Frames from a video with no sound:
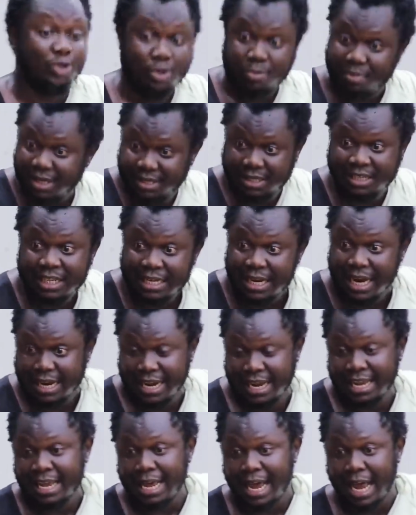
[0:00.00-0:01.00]
miss, and
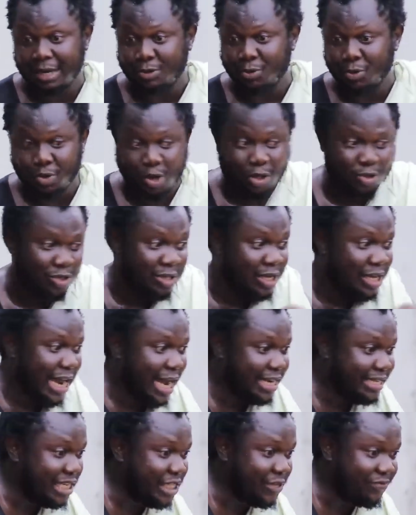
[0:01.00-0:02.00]
I could not
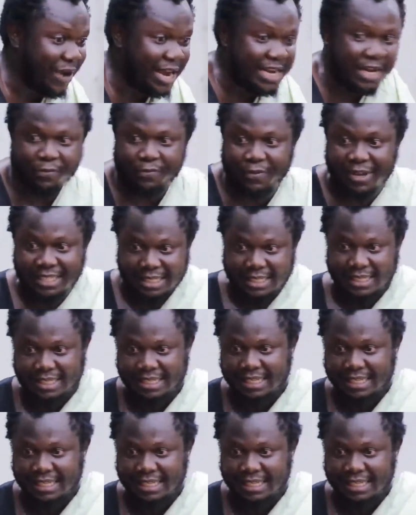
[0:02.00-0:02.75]
identify the faces.